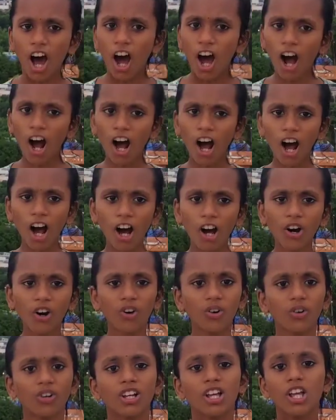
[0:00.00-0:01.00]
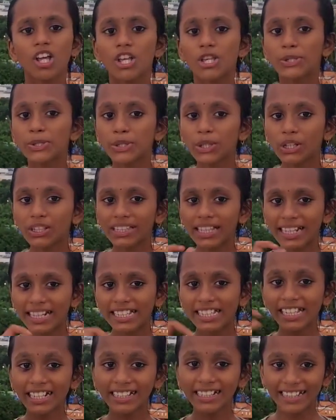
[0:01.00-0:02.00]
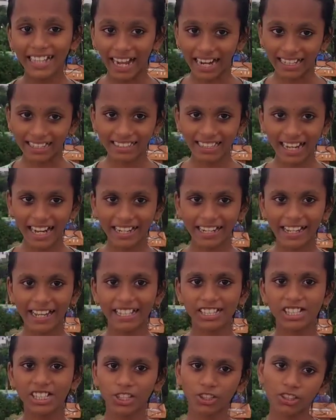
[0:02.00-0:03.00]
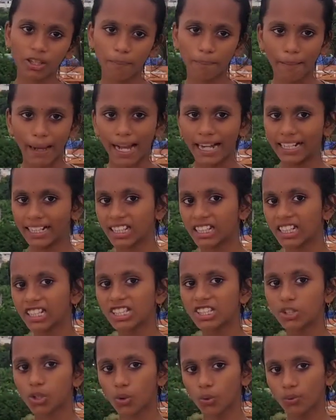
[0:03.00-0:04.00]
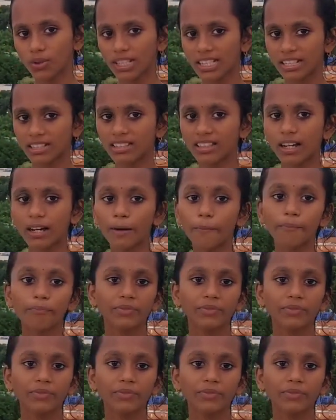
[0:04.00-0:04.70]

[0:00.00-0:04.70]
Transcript: How? So there is a duct attached to the pancreas through which the